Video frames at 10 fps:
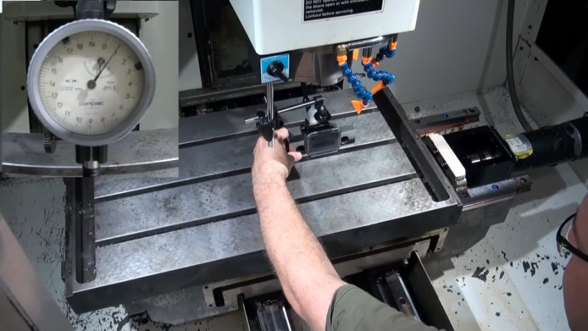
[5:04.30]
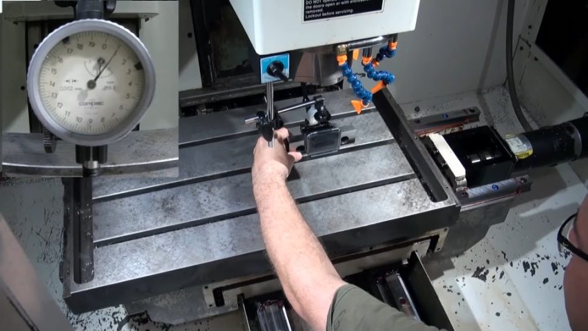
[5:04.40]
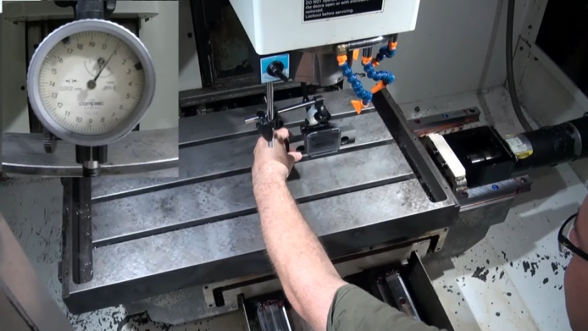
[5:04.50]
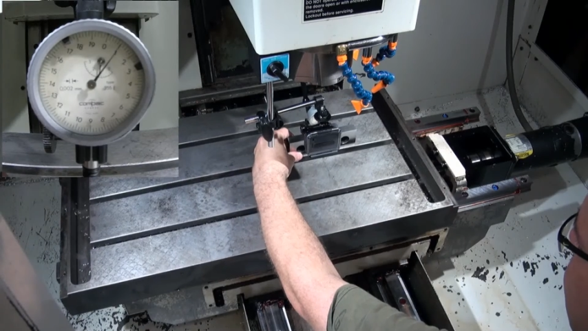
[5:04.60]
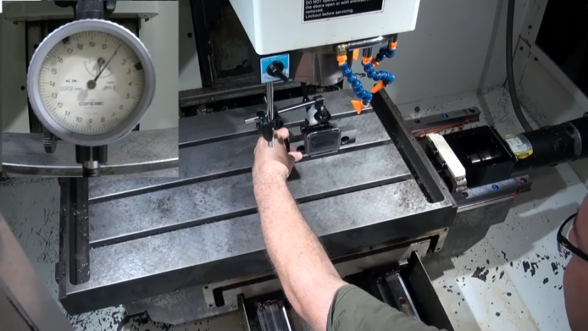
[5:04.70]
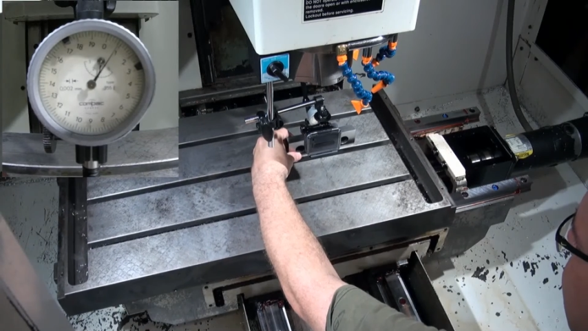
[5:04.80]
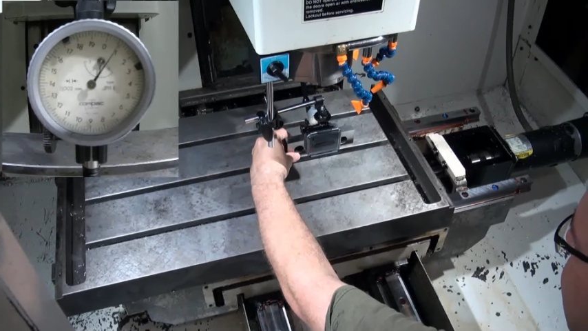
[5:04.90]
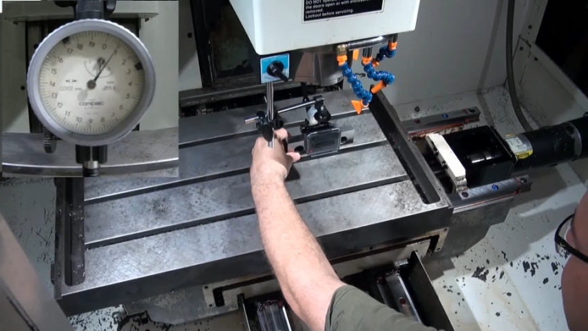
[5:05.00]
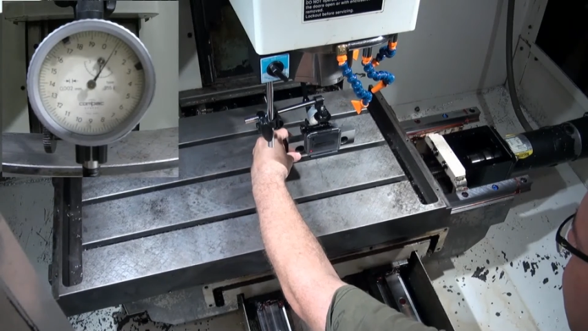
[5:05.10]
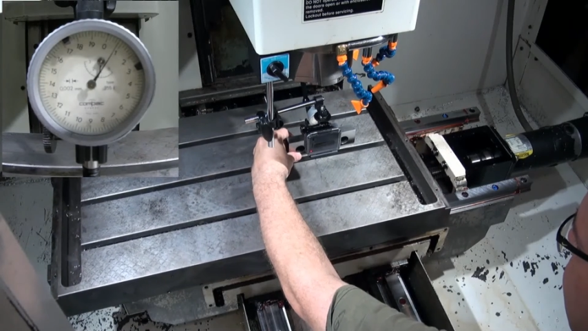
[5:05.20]

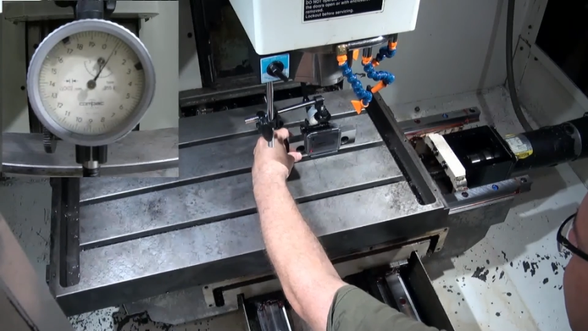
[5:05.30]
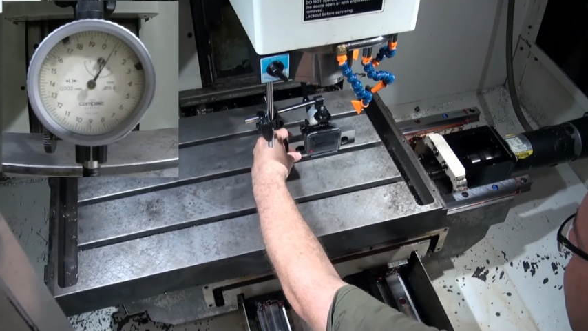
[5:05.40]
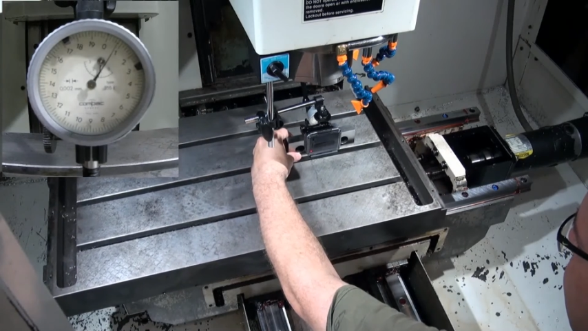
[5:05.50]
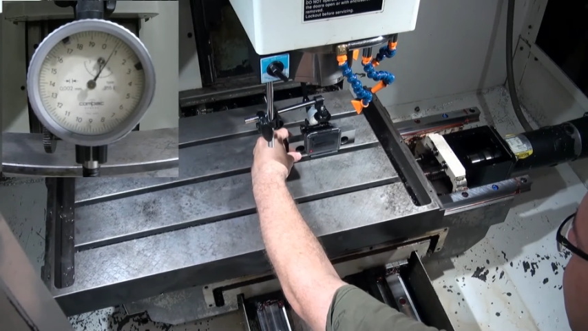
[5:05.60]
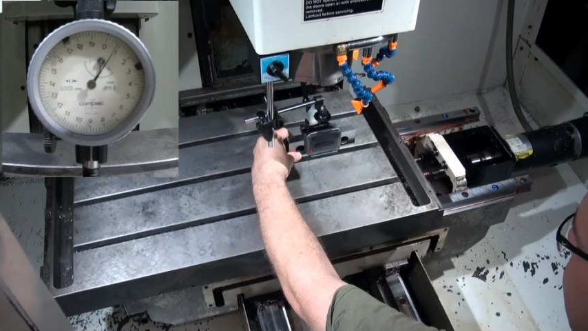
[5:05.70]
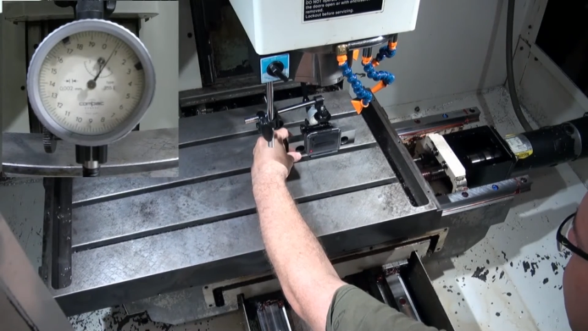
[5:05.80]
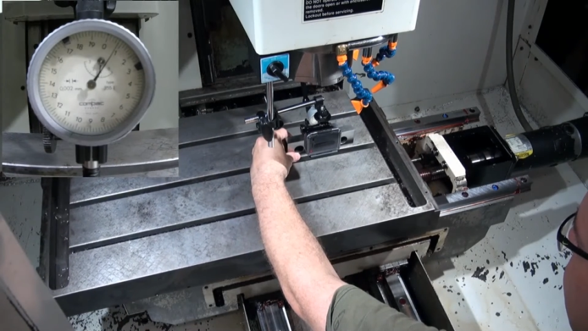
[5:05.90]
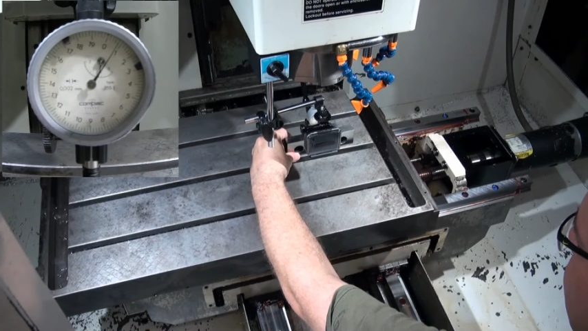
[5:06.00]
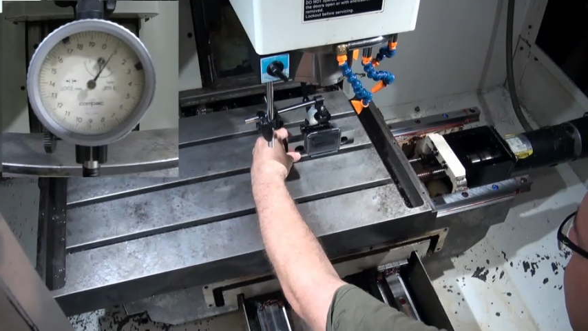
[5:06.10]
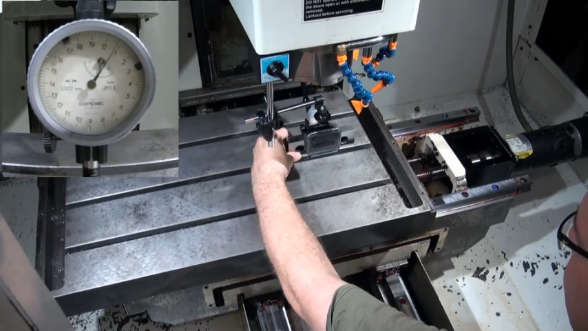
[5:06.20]

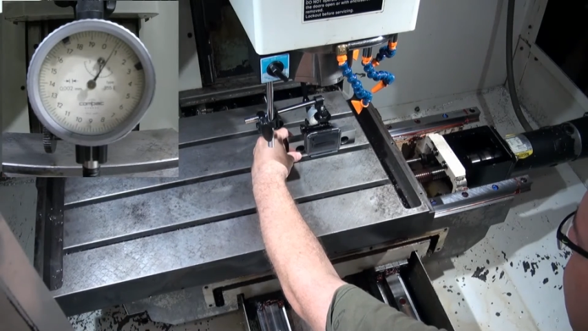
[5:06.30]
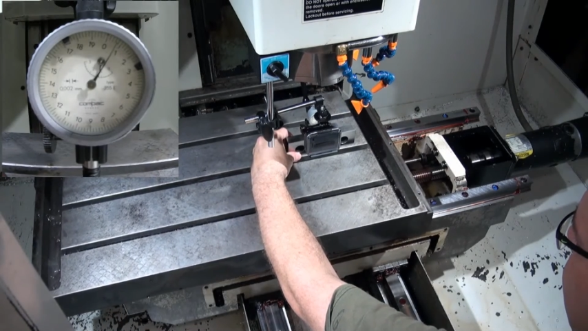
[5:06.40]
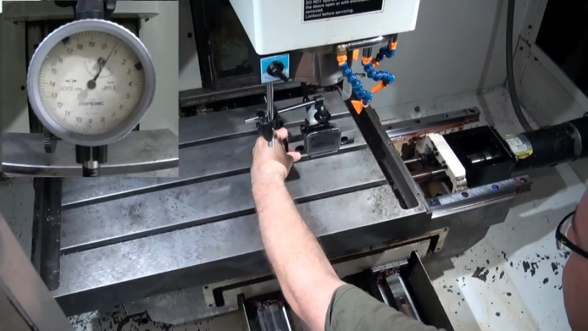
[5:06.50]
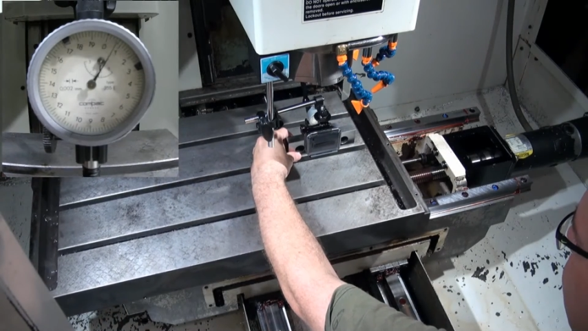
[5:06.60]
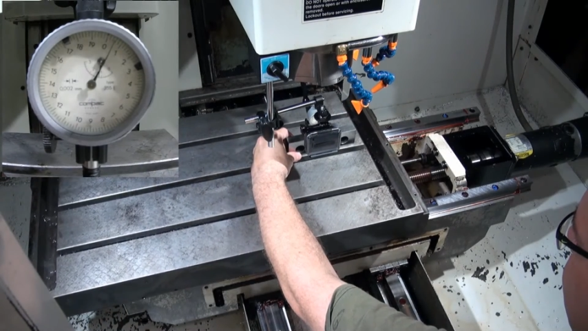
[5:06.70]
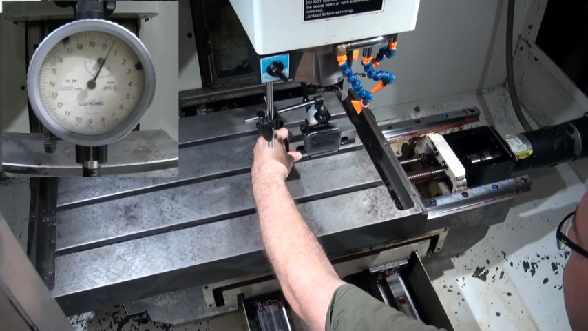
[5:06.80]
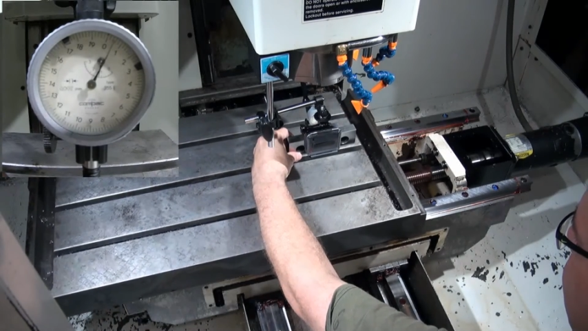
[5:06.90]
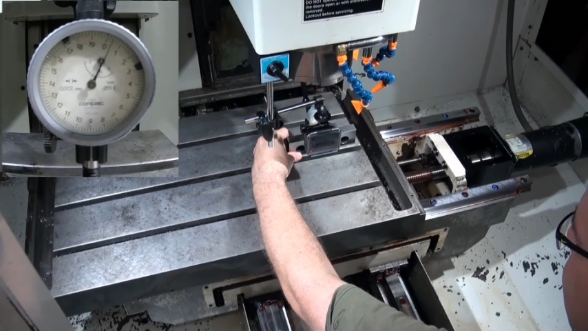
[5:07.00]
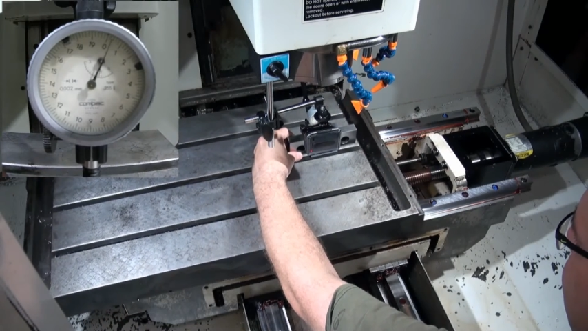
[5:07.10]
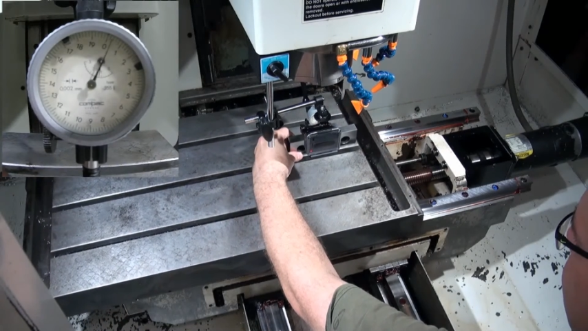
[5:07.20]

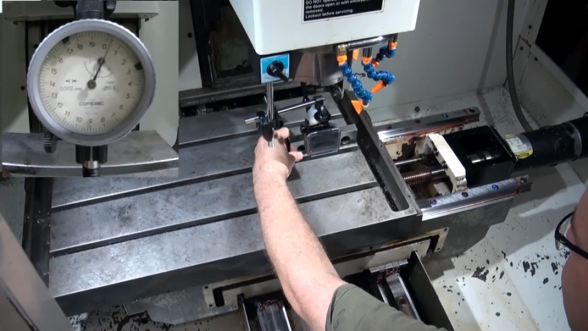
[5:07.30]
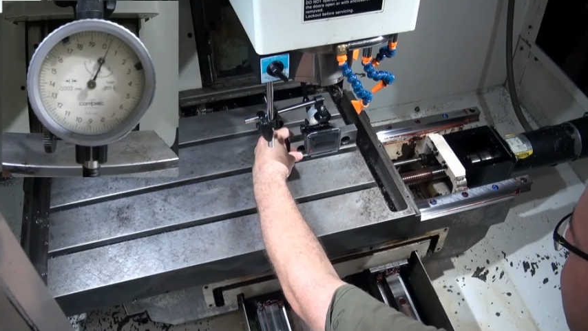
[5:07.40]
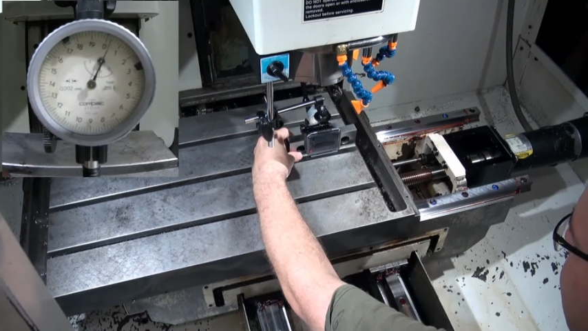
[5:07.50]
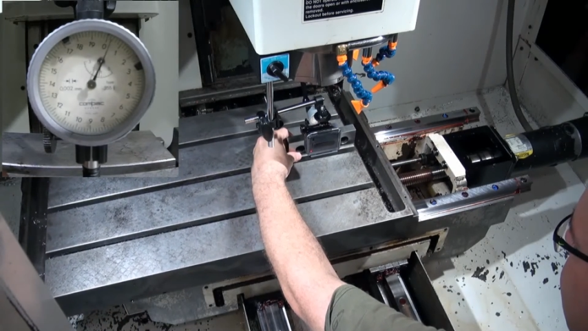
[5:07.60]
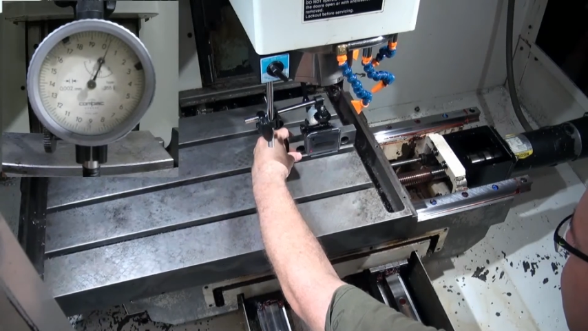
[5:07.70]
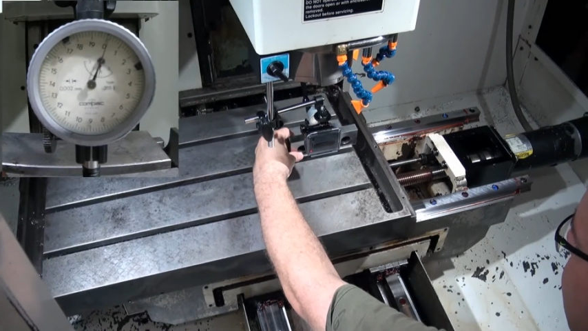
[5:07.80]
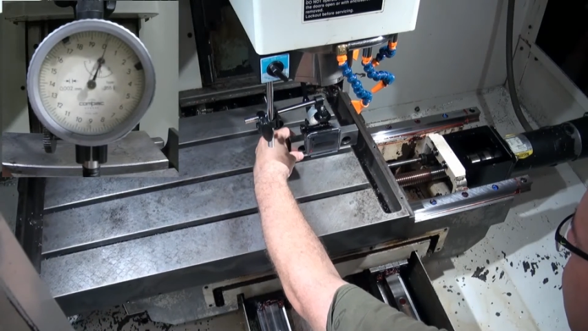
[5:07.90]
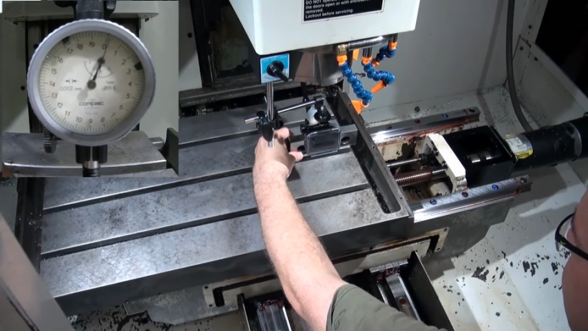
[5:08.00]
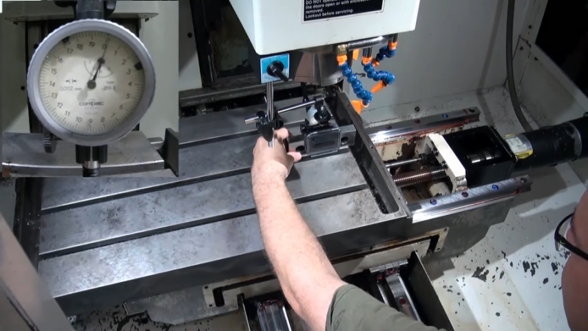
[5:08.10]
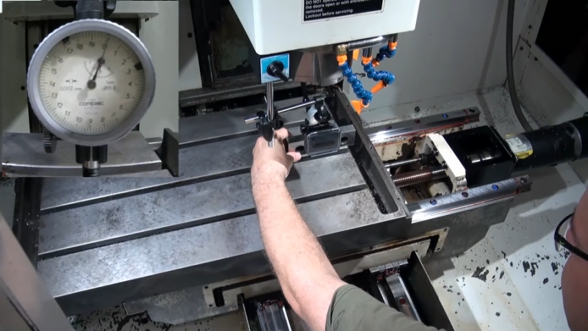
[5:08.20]

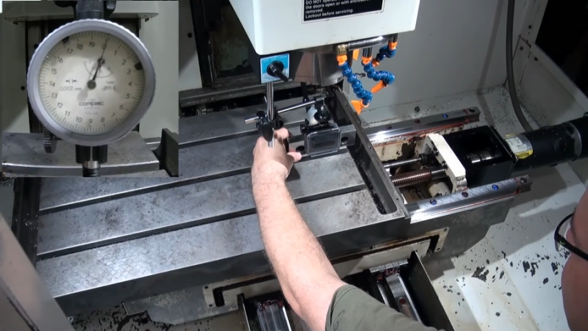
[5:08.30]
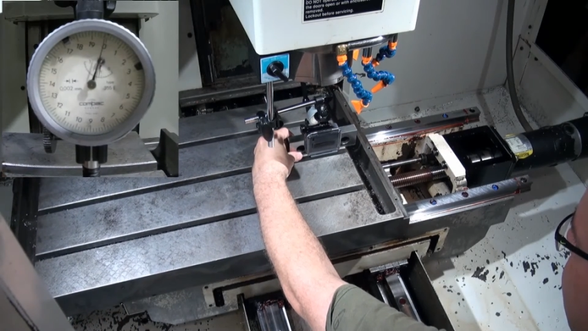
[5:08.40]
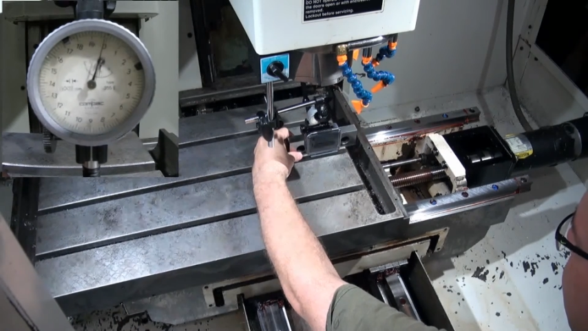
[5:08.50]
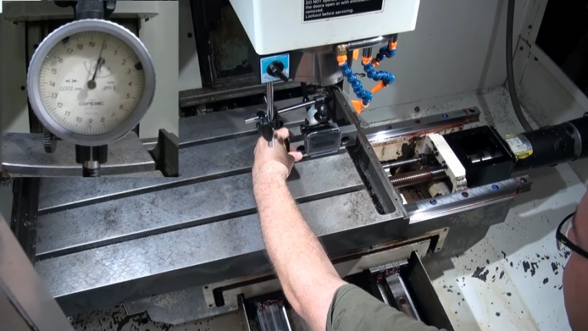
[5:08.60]
(silence)